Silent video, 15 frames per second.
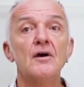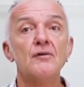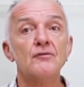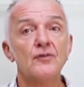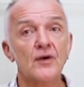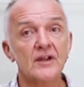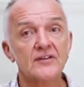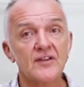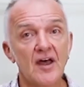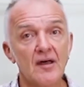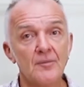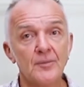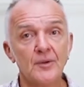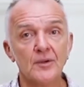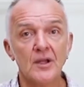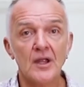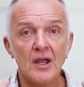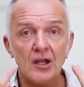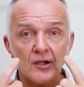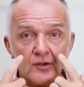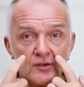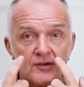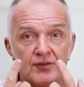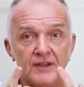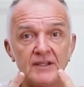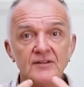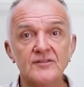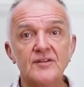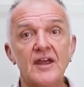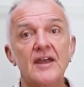For example, look at
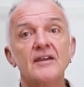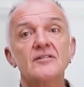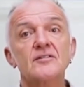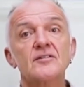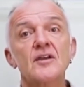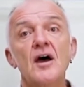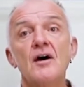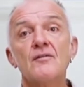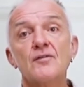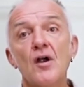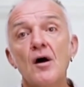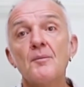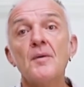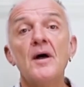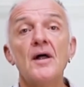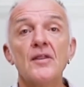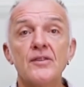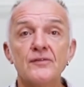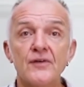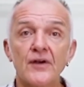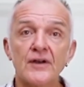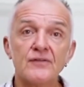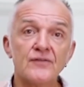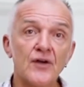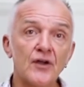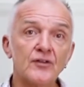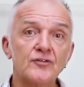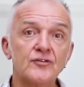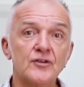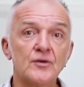these texts from the very
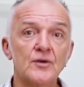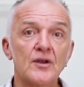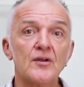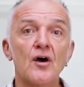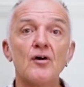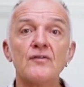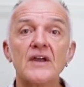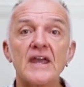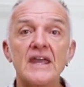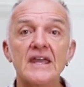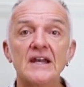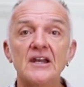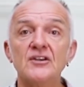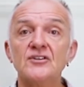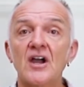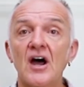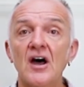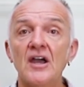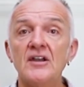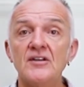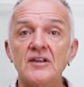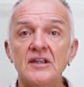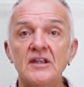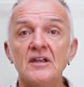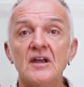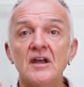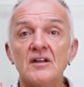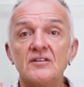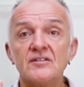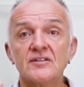first unit of English ID
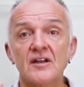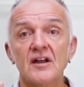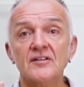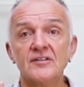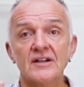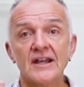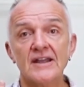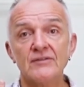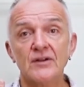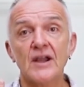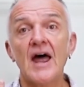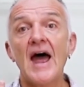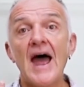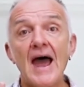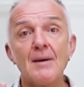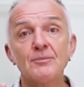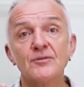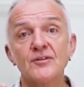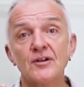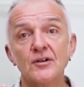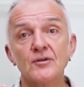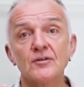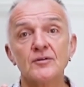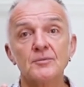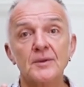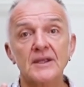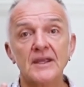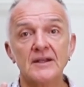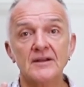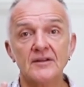starter level, absolute
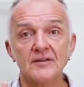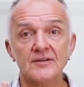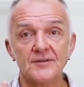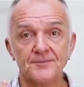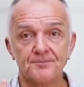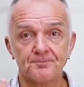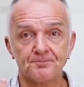beginners.